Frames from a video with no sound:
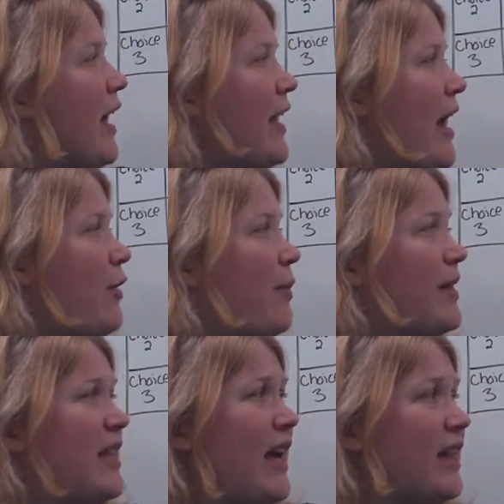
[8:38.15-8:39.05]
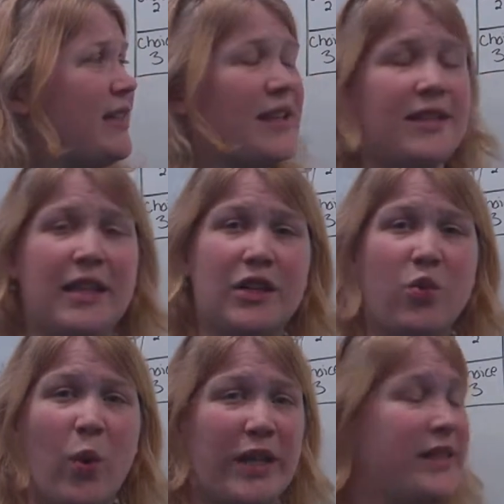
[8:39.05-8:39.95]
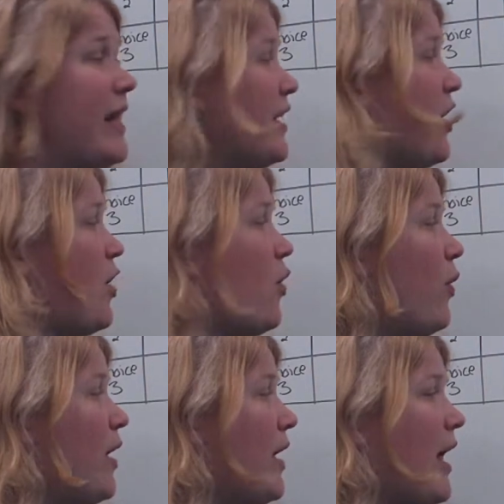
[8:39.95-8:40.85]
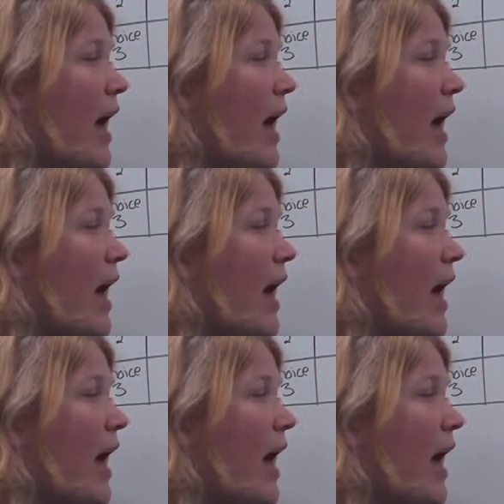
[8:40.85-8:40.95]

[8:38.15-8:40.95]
I count up my tallies. I see that 20 said no